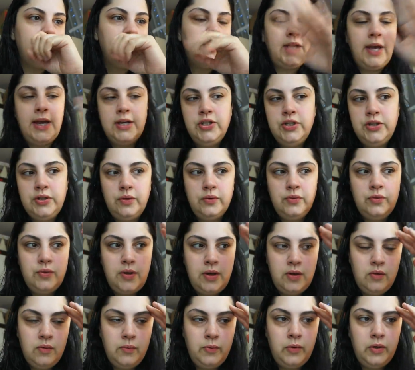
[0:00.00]
so like I just don't do
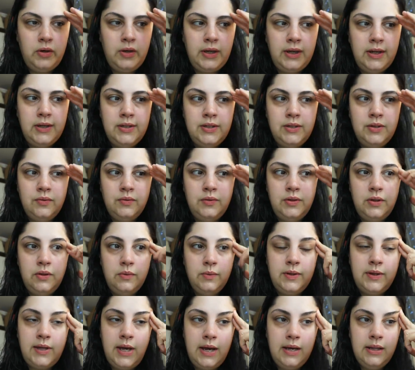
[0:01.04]
that no more. Like I just don't deal
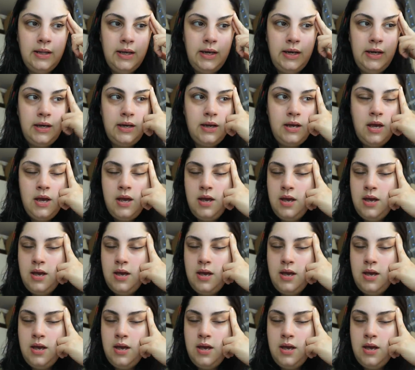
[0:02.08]
with that like